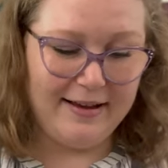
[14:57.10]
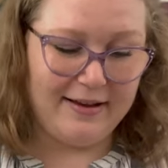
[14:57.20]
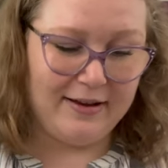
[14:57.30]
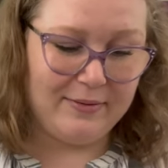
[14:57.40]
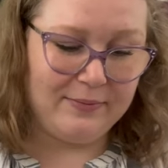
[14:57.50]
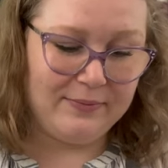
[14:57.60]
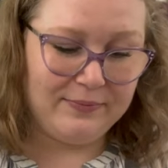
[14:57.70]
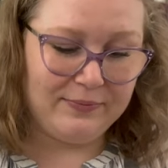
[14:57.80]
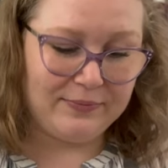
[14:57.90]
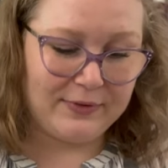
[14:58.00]
um,
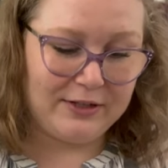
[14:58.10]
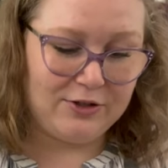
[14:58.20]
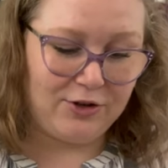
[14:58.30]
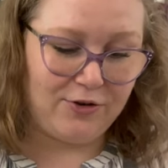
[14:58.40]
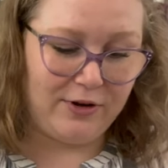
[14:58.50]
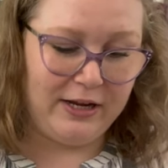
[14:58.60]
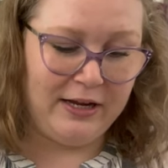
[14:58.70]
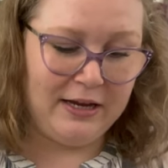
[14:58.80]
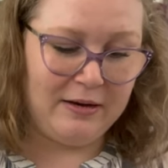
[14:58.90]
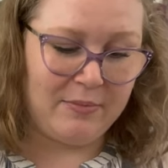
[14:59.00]

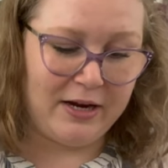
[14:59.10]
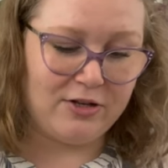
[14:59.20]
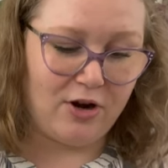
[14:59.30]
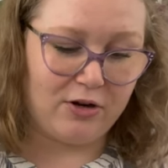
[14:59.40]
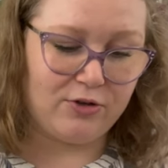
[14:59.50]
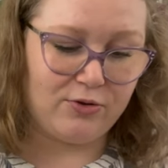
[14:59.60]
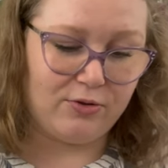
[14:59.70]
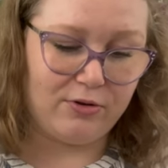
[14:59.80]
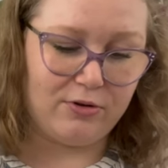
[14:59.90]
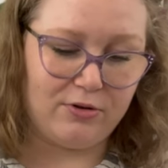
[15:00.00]
degree in my
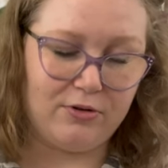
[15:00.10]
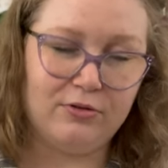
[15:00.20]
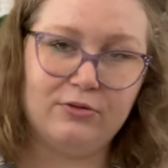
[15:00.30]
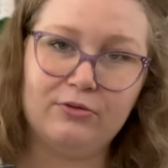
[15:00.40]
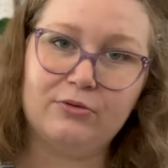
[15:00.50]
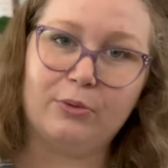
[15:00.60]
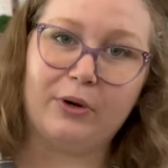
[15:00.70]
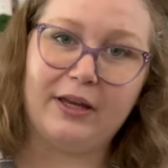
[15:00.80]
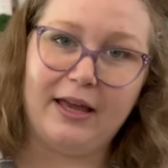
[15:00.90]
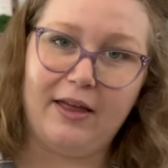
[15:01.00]
doctoral
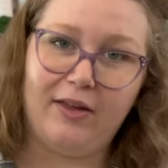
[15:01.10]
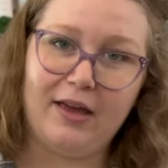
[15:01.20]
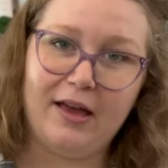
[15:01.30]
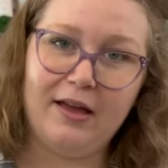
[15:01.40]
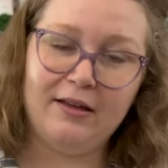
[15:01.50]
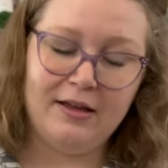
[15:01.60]
regalia.